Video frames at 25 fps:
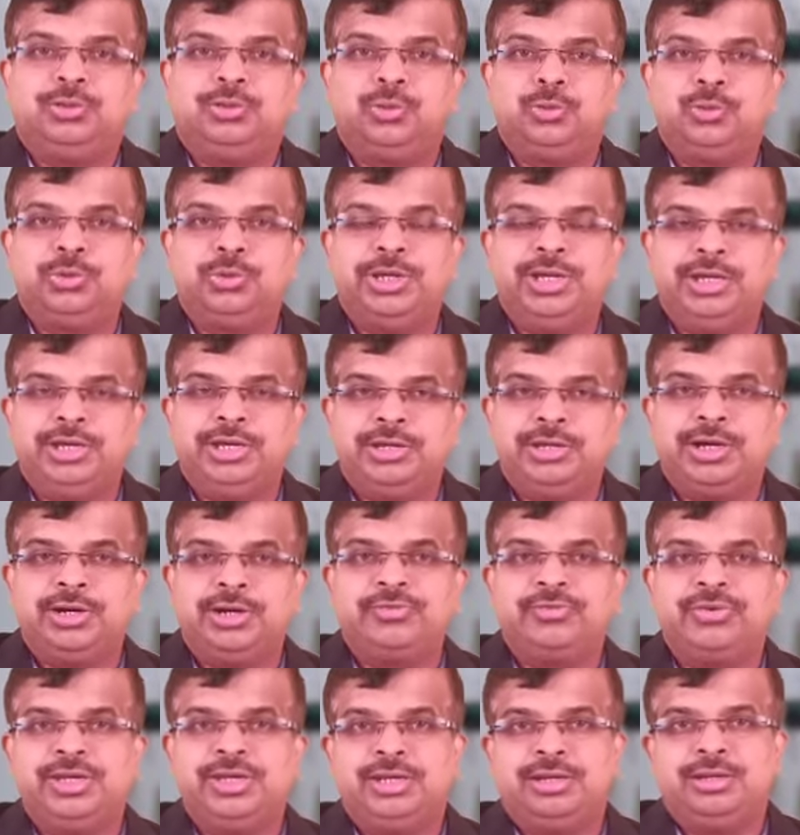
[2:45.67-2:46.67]
to
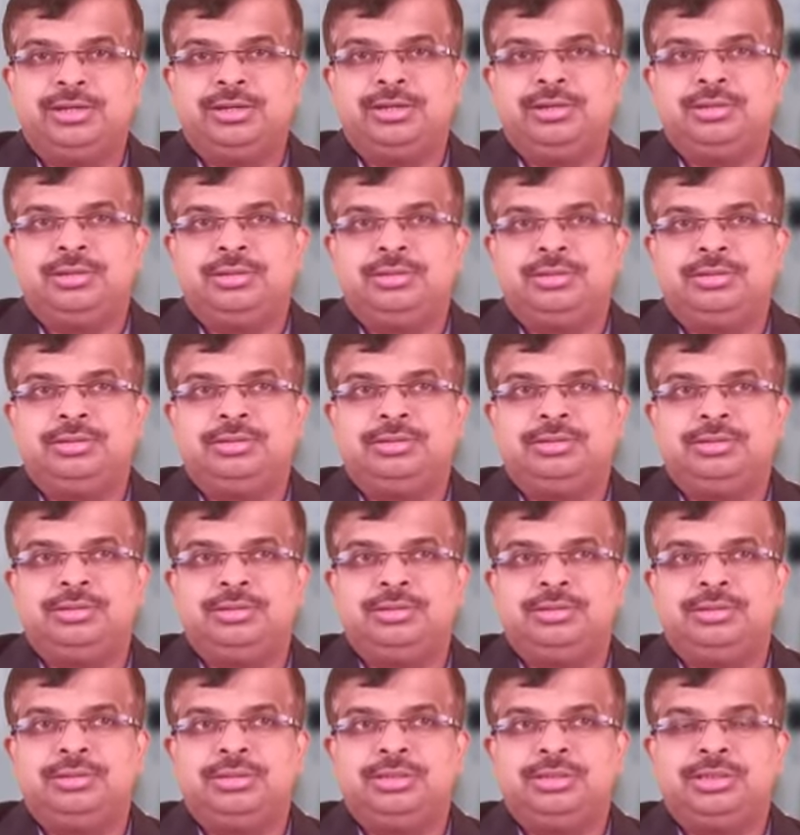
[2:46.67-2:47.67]
intervene
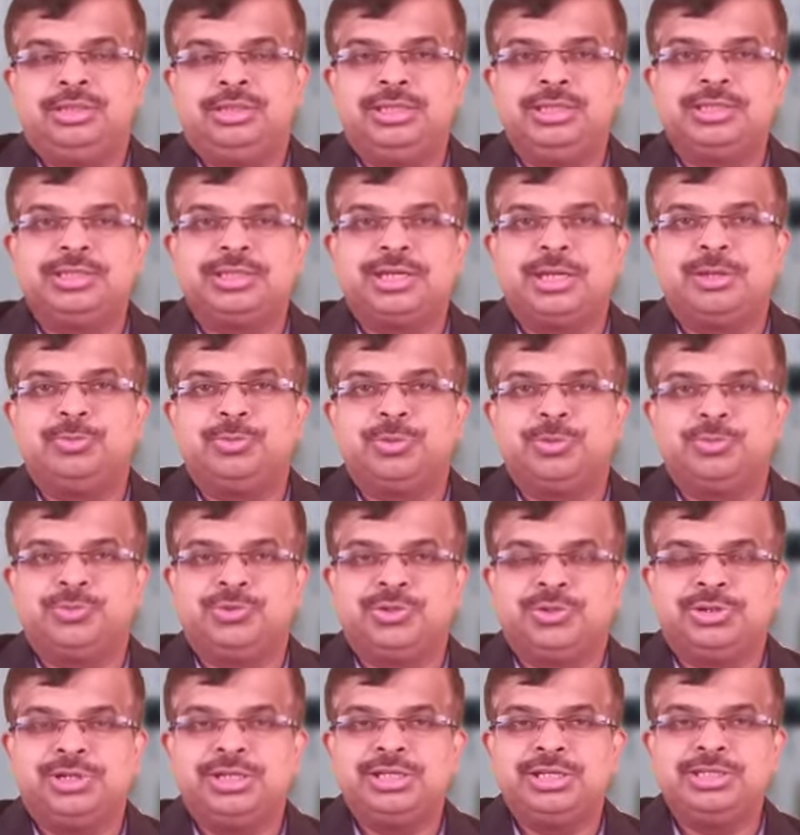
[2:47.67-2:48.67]
this type
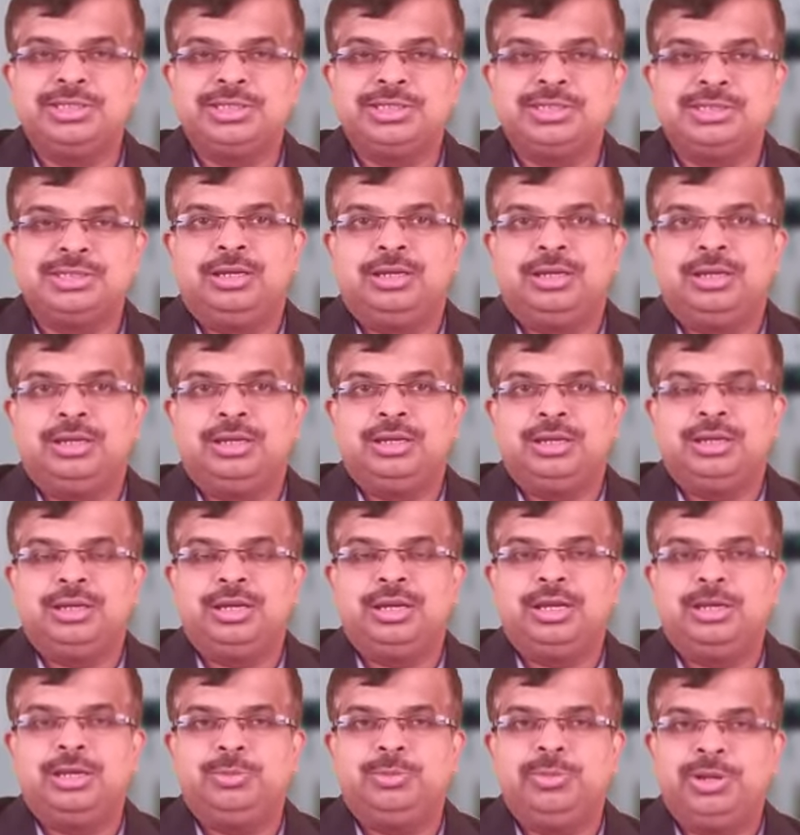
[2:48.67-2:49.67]
of jaundice.
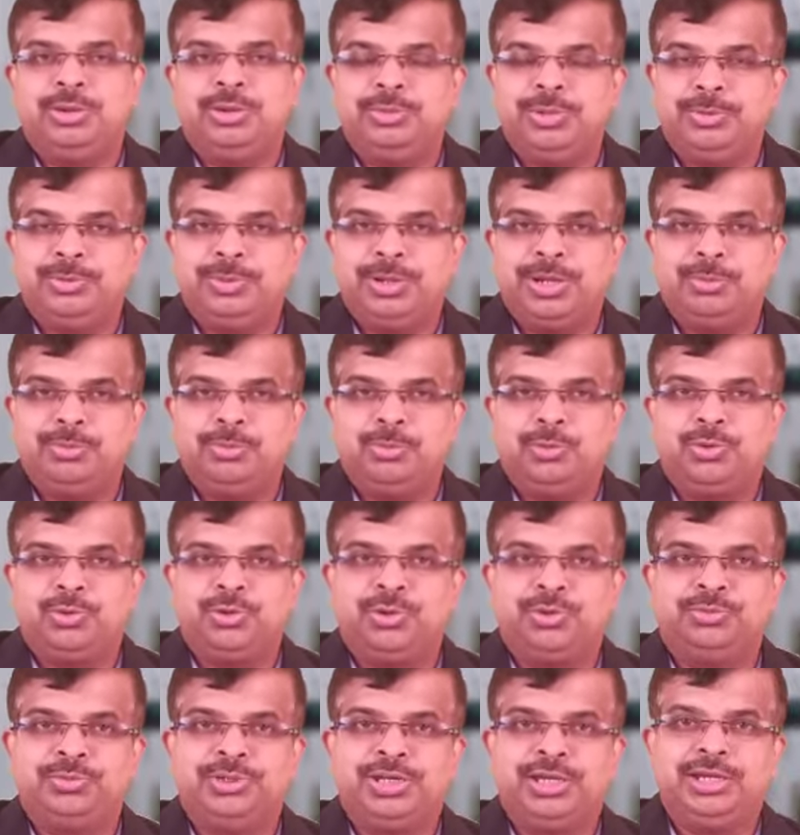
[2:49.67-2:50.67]
It may be by mode
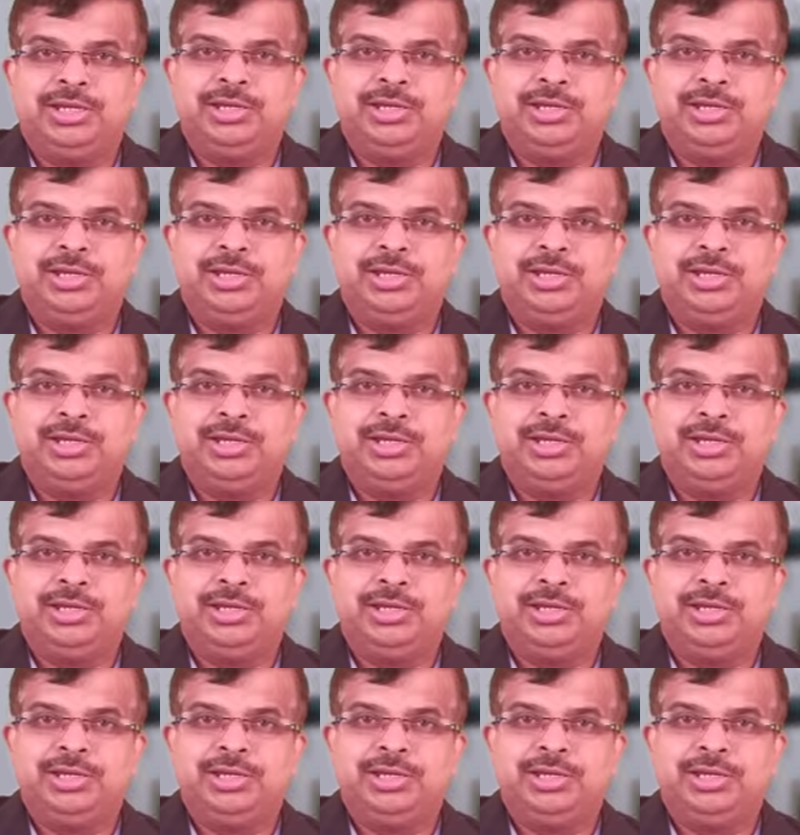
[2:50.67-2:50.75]
of the